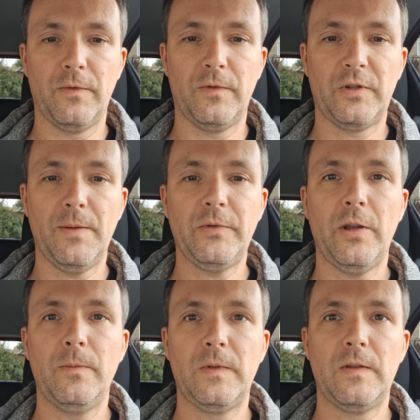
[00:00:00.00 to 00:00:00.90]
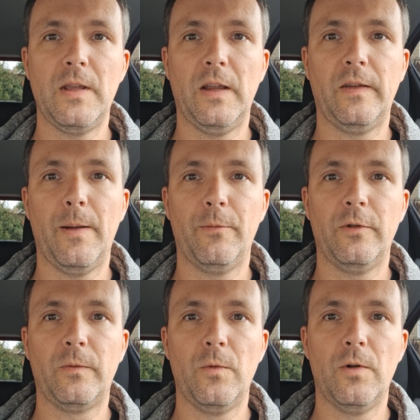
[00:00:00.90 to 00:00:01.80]
Sometimes the
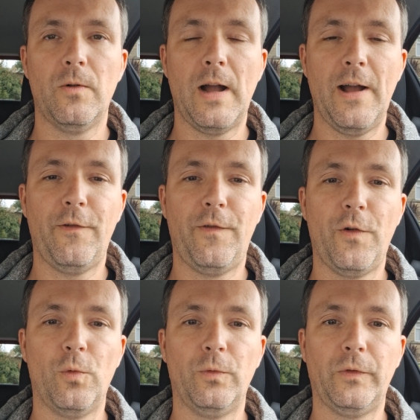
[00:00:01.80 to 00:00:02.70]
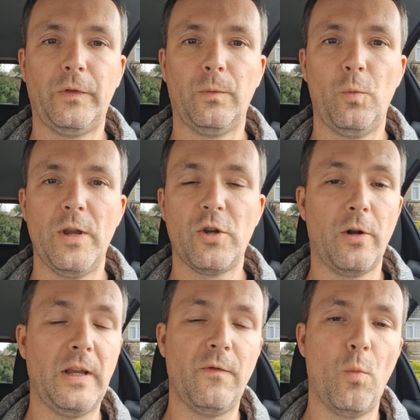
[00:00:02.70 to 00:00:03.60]
examiners will have faults which
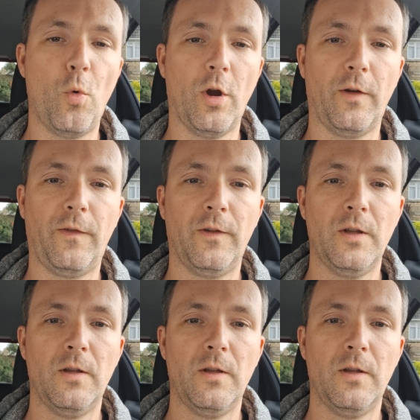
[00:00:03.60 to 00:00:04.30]
aren't even worth,